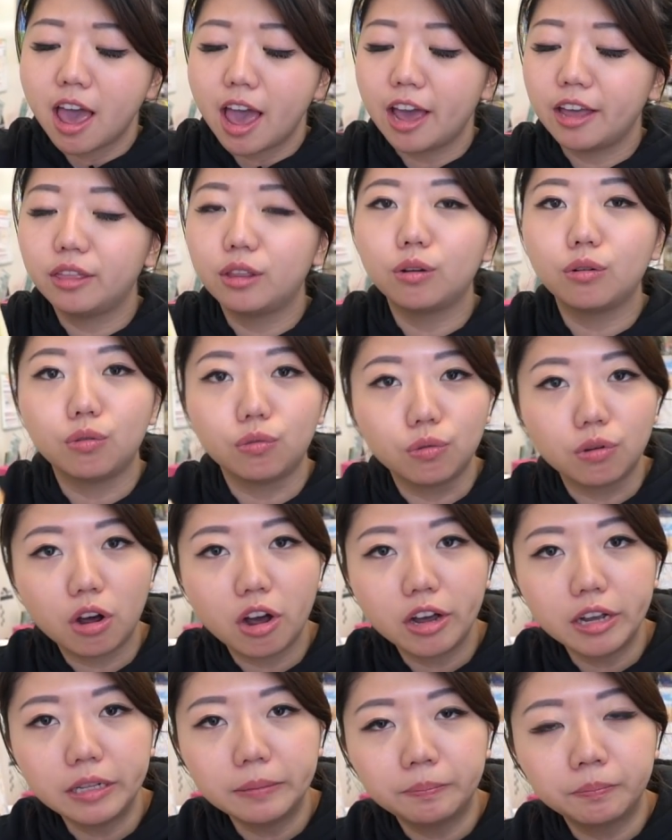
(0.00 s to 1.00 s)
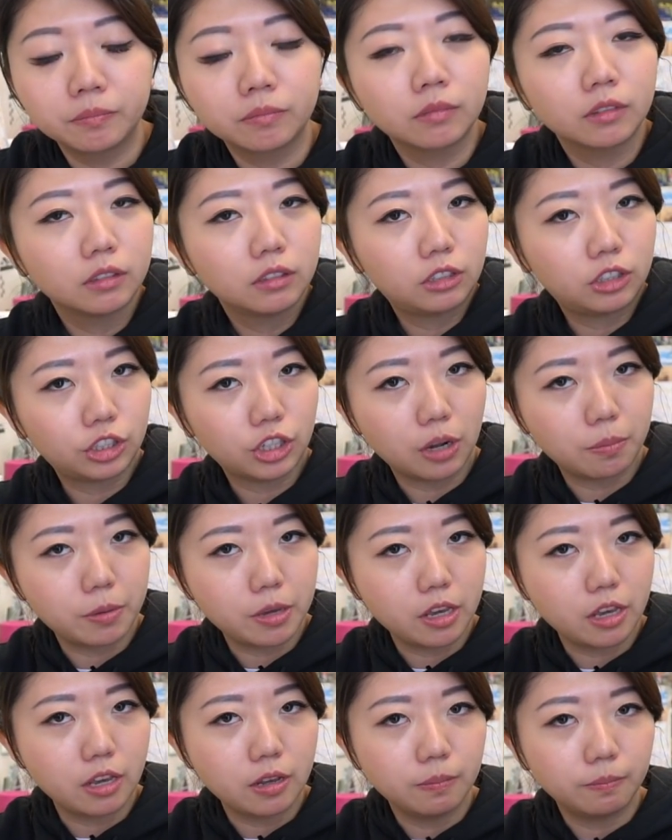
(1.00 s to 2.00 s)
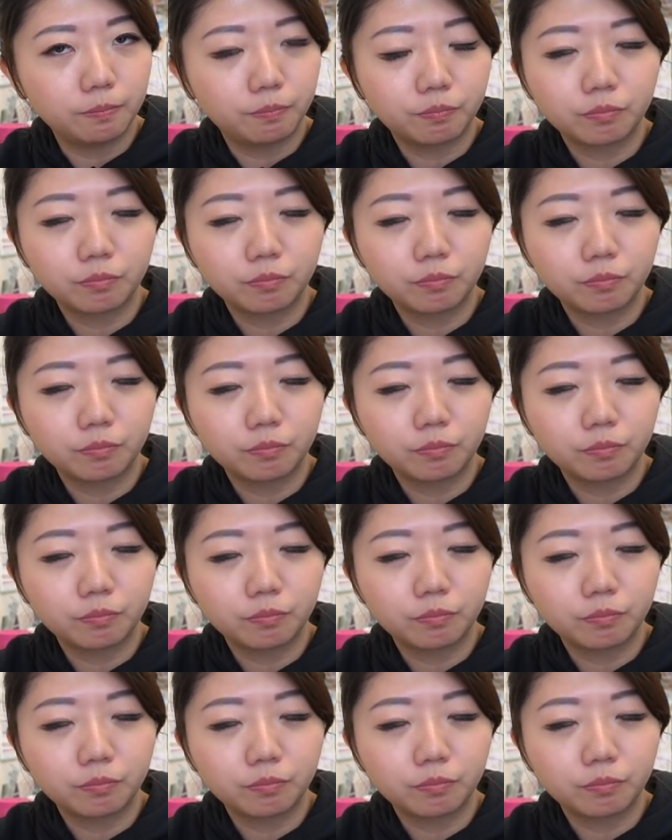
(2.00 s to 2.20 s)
And the udon, chubby,